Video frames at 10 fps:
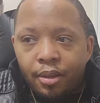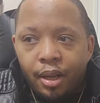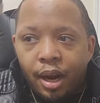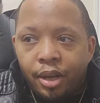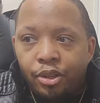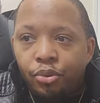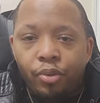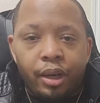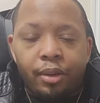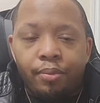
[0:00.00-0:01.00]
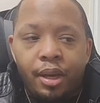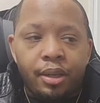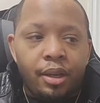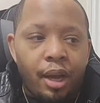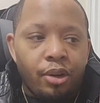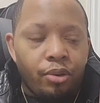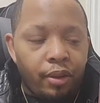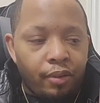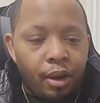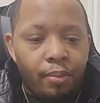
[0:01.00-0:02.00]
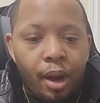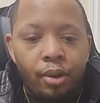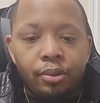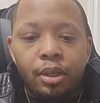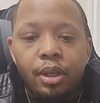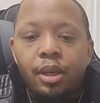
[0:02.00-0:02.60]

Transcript: that I do recommend. I know they come out.